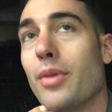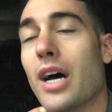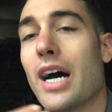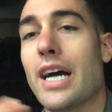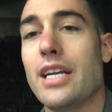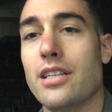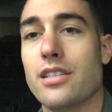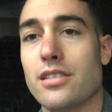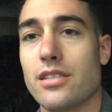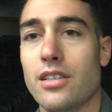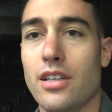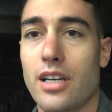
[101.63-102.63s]

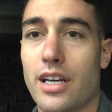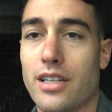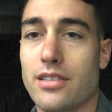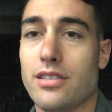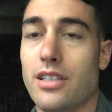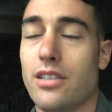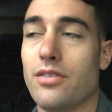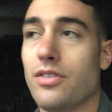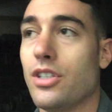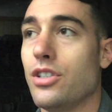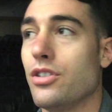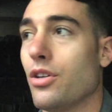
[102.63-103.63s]
heightened at a state of
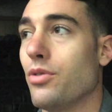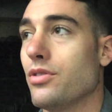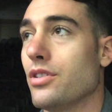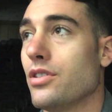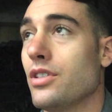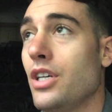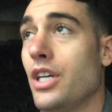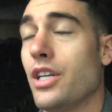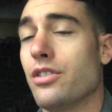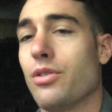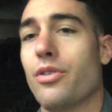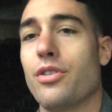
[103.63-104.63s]
ketosis.
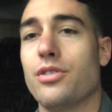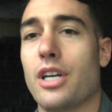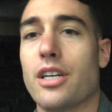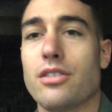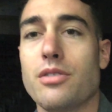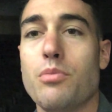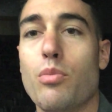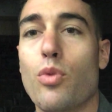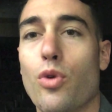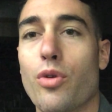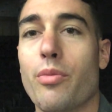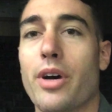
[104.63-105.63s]
And so there's actually
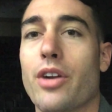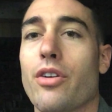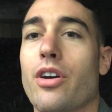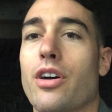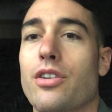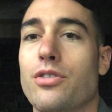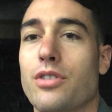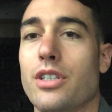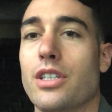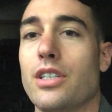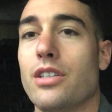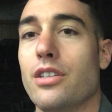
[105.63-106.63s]
more
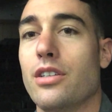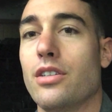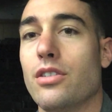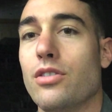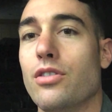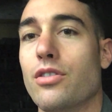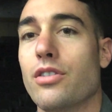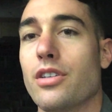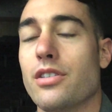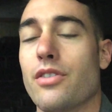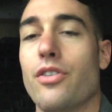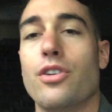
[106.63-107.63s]
mitochondria in the
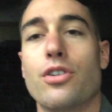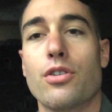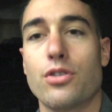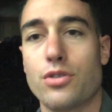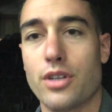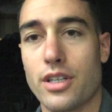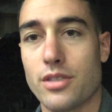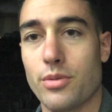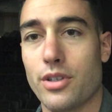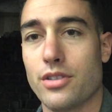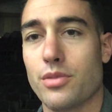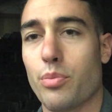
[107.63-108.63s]
neurons and the
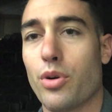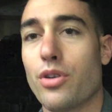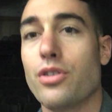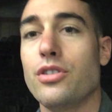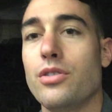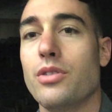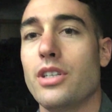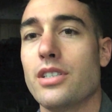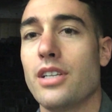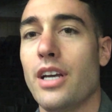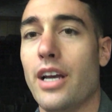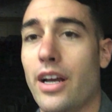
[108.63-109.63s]
neurotransmitters per
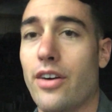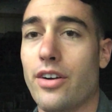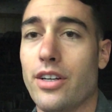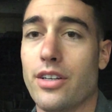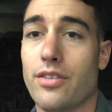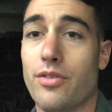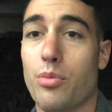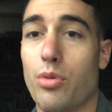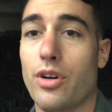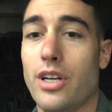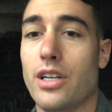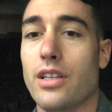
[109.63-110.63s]
unit area of the
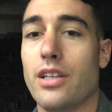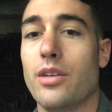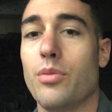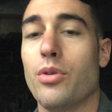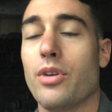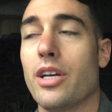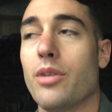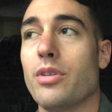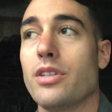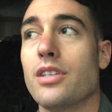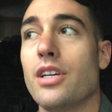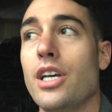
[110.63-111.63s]
brain in the
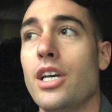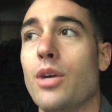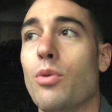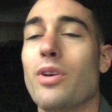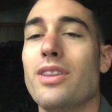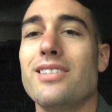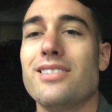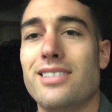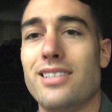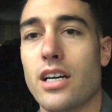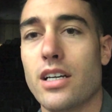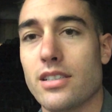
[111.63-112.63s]
hippocampus. And what this
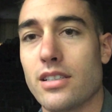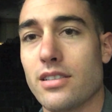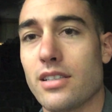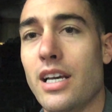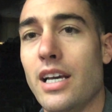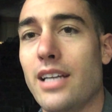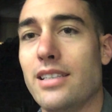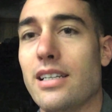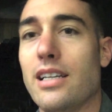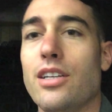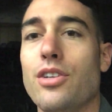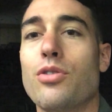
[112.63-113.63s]
does is it's
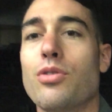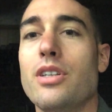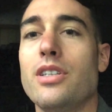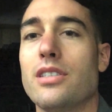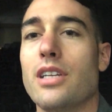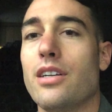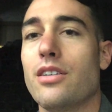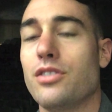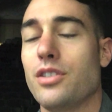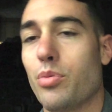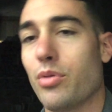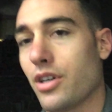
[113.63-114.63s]
an increased
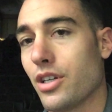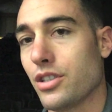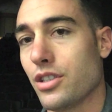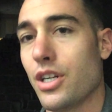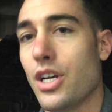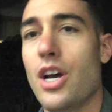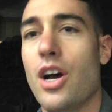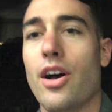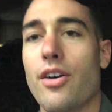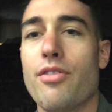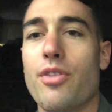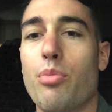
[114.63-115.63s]
energy production
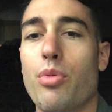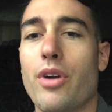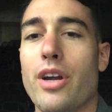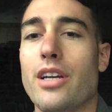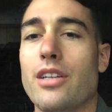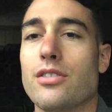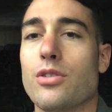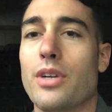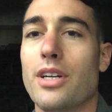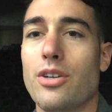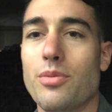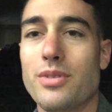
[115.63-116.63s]
of the brain. So
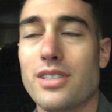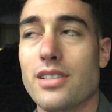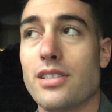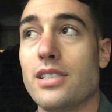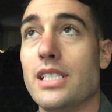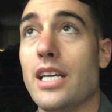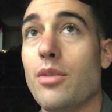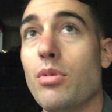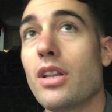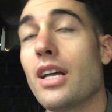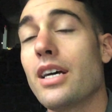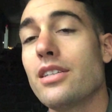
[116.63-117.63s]
it helps to
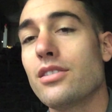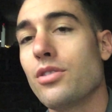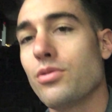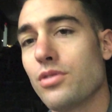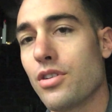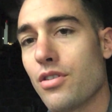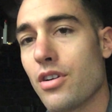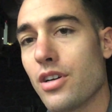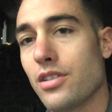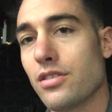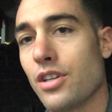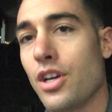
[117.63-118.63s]
stabilize those
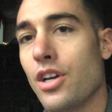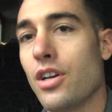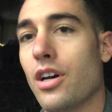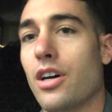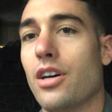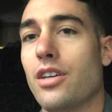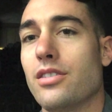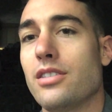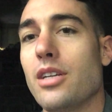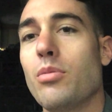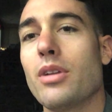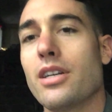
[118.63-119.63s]
neurons,
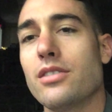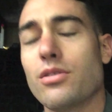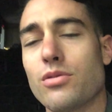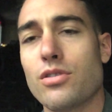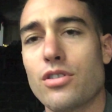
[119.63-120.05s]
stabilize those